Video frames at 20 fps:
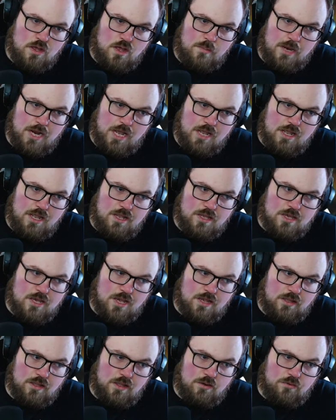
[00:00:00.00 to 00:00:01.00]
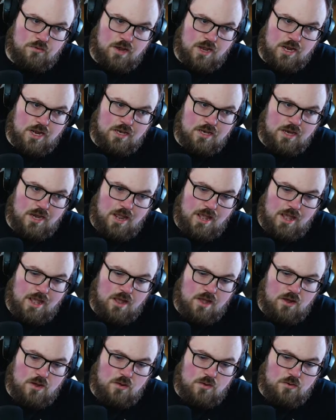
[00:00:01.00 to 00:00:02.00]
I mean, I can kill it right
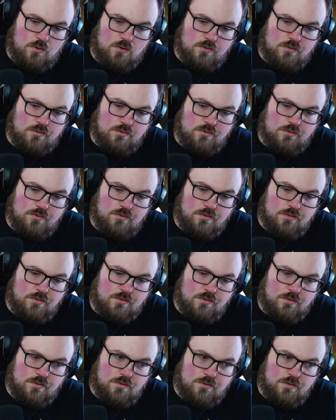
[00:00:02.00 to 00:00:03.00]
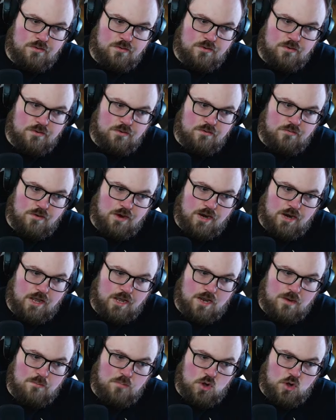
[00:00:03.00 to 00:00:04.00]
now right?
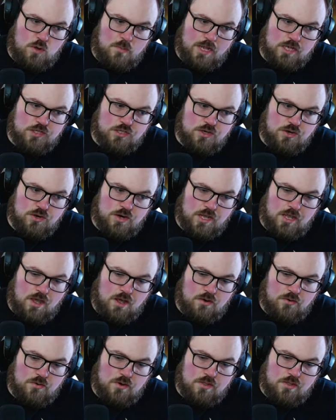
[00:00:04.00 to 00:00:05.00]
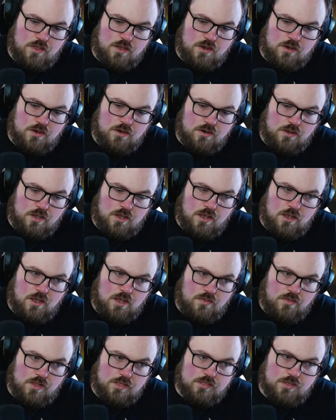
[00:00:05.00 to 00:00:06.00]
I can Bowmaster to counter it, then
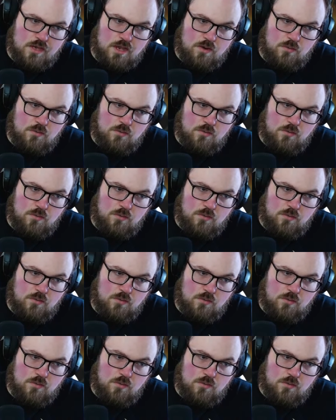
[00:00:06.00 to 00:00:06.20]
yeah, that's